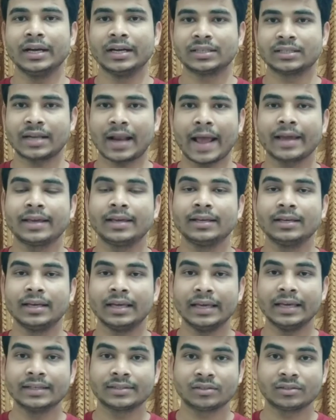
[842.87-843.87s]
its
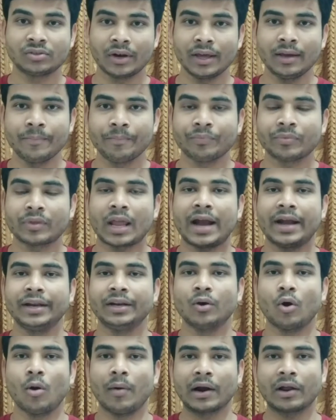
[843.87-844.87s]
rank is three, and
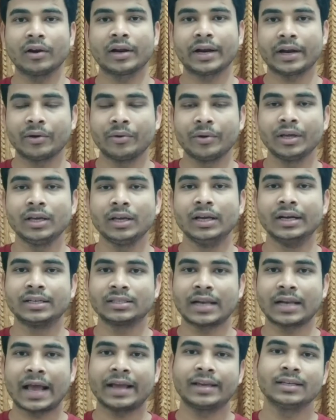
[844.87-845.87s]
in overall category
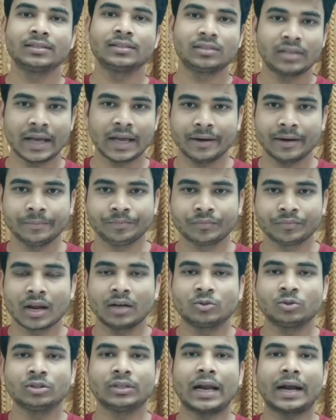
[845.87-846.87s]
its rank is ten.
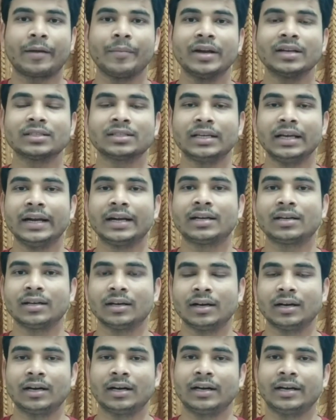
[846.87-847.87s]
So that means it
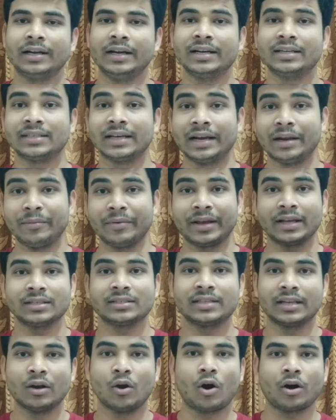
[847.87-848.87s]
uh, its
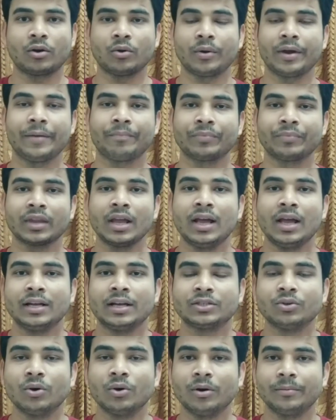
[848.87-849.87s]
significance a lot. Okay,
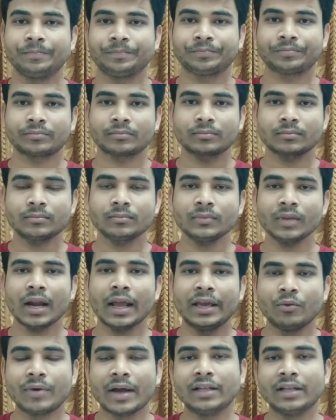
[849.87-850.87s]
so
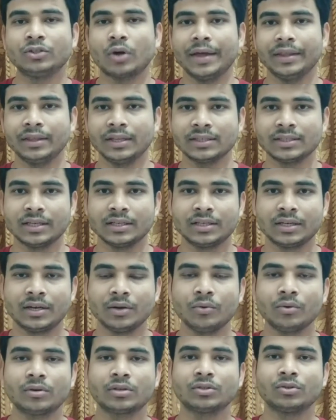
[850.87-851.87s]
you can join this
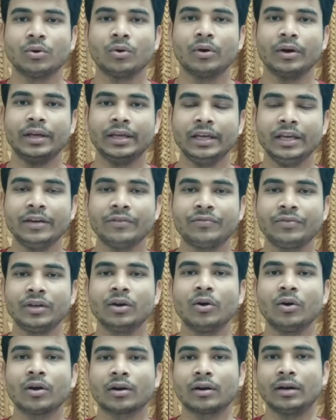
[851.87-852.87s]
institute. So if
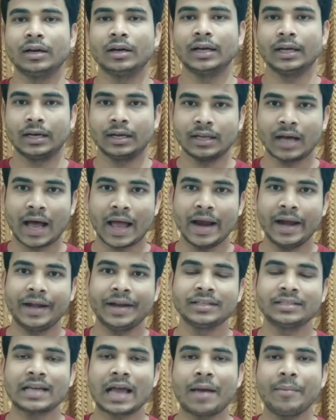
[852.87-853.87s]
your I I
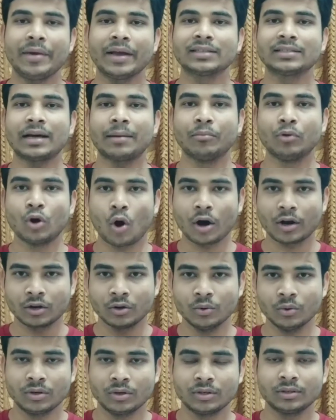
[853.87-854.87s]
T JAM exam not
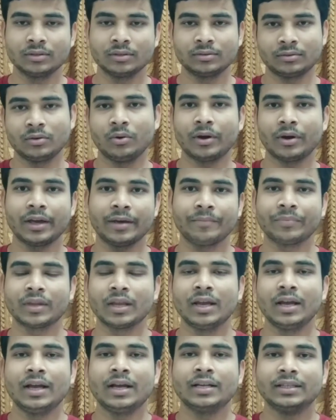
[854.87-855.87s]
good, okay,
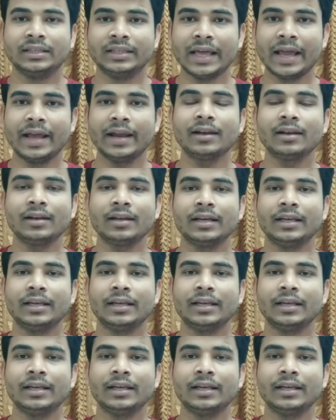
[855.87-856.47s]
then